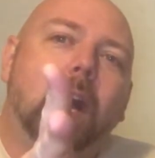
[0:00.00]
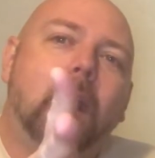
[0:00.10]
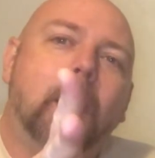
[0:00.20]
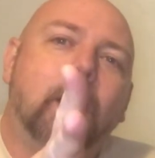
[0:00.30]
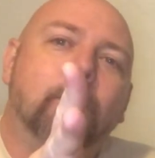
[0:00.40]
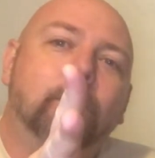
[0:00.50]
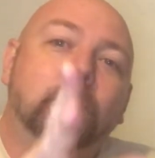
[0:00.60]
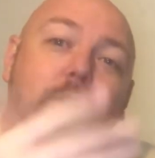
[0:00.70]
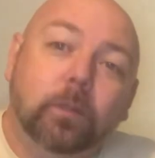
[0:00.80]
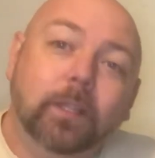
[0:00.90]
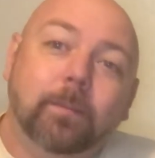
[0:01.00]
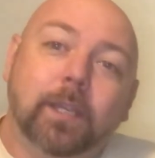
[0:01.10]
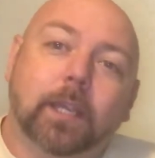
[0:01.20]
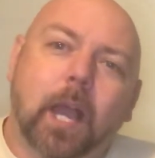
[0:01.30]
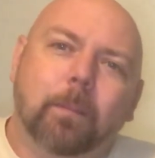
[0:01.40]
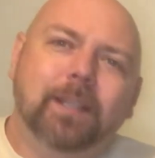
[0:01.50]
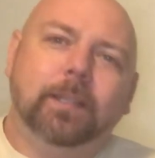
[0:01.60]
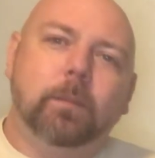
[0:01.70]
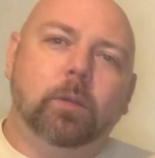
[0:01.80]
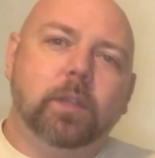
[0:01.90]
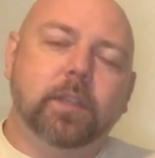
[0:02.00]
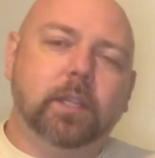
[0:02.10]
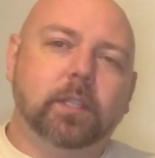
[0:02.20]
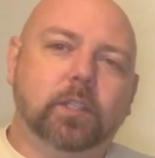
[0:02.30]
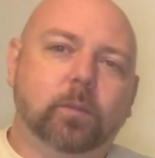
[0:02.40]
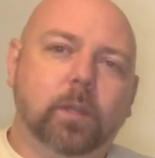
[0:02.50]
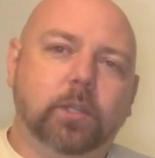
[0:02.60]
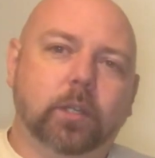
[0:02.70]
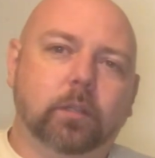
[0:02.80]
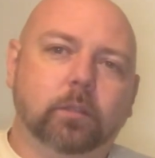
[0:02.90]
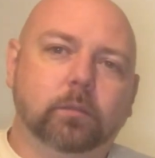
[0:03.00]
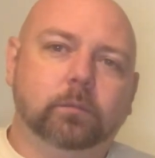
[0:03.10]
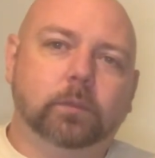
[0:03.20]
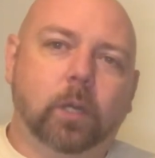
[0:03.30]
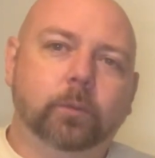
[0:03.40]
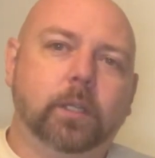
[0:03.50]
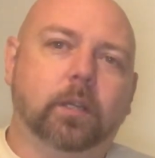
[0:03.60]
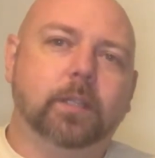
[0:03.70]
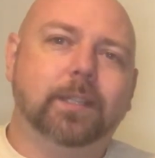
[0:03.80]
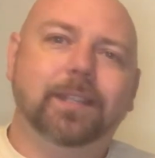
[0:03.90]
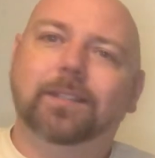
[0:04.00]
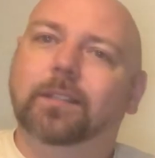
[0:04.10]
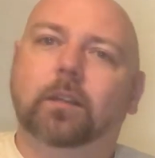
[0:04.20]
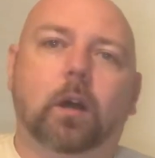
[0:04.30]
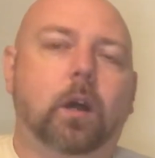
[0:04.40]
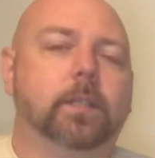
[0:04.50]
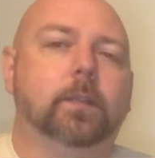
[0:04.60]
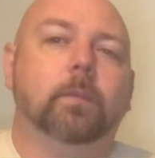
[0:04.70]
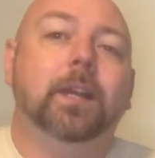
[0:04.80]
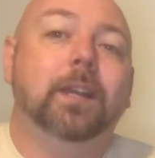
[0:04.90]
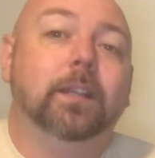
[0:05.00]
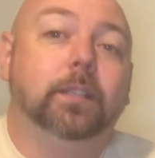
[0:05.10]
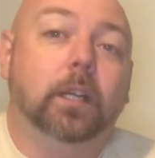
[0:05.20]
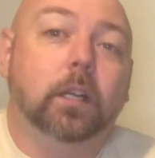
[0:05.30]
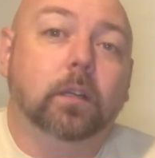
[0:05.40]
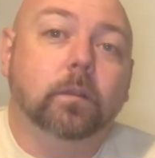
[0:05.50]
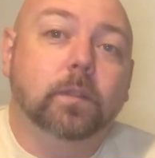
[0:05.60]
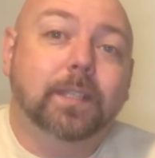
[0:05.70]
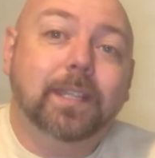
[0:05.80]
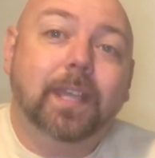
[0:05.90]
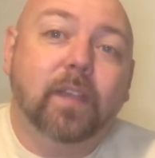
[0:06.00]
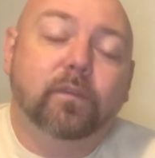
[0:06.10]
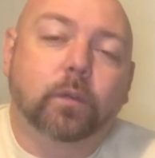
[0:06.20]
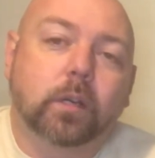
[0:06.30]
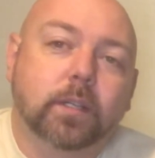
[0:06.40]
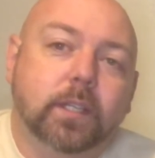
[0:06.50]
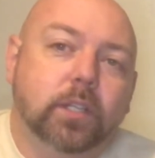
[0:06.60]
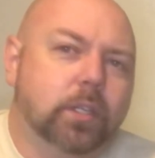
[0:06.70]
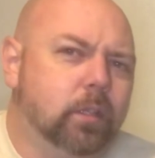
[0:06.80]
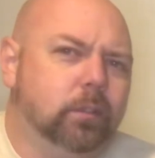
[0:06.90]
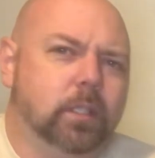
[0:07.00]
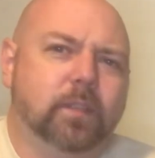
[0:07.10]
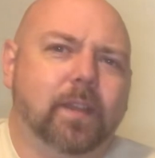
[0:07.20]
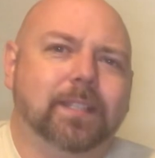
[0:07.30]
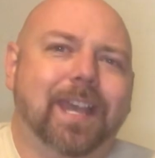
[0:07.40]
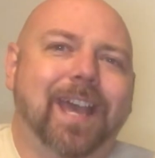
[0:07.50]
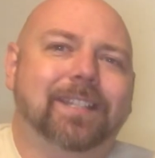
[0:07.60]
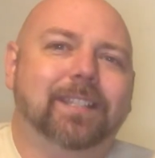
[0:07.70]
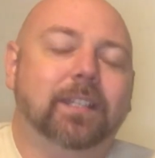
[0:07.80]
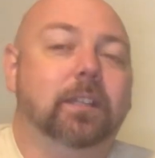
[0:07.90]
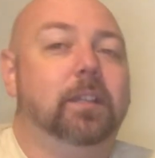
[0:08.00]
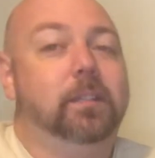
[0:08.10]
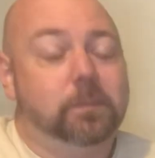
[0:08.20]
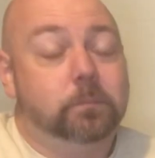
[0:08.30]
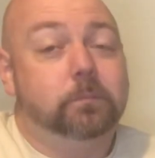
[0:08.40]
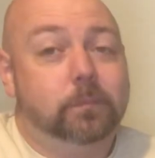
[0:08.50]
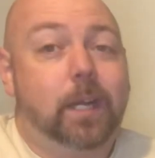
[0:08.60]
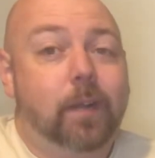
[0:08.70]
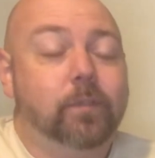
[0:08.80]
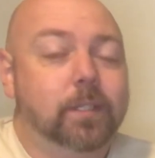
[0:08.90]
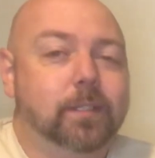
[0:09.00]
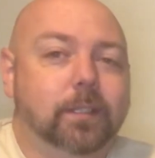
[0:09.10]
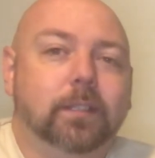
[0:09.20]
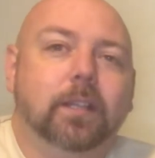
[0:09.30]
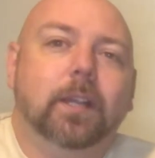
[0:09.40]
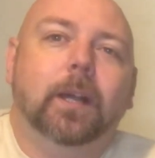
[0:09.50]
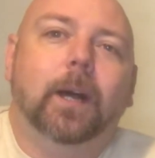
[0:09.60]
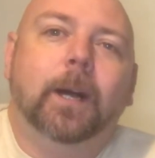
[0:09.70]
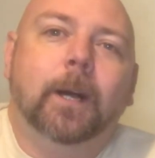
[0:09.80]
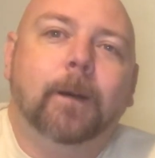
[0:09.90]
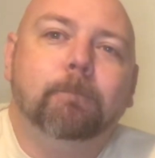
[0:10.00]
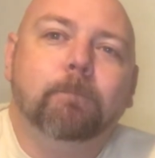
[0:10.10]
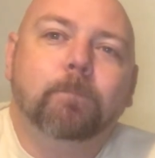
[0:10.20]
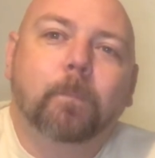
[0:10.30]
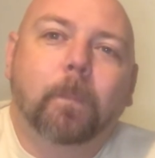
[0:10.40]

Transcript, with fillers: Um, do leave me a comment. Let me know what you think of this sweet shirt. Only RCs, awesome. Their CK4RC shirt looks fantastic, obviously. Um,